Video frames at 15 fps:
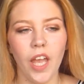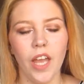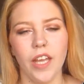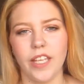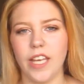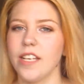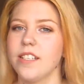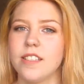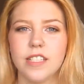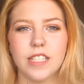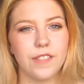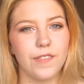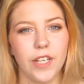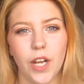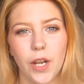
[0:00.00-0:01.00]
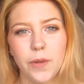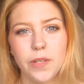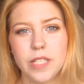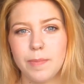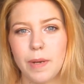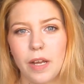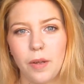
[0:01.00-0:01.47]
Yes, this video is
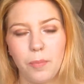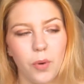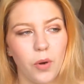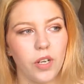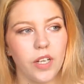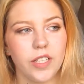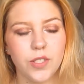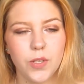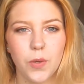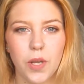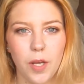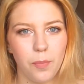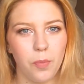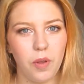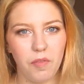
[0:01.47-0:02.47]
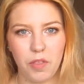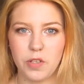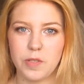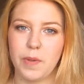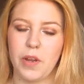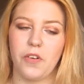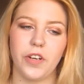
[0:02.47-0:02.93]
about products to help with
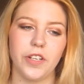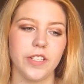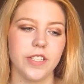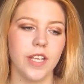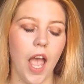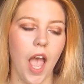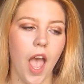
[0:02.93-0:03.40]
those periods.